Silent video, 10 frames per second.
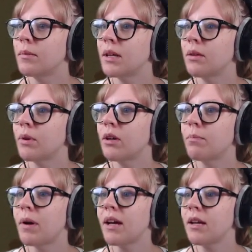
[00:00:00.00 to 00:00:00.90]
I mean, we
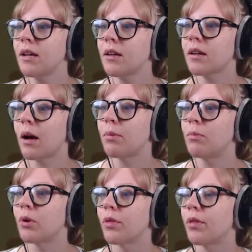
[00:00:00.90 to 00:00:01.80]
could buy a
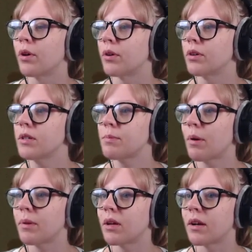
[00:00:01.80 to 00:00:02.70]
couple more of those.
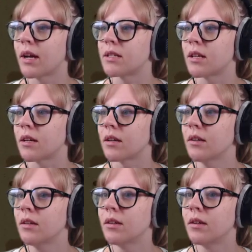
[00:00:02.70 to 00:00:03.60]
Probably a good
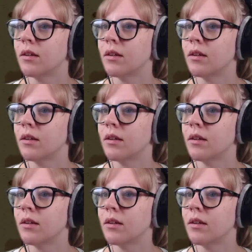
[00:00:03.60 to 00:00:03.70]
idea.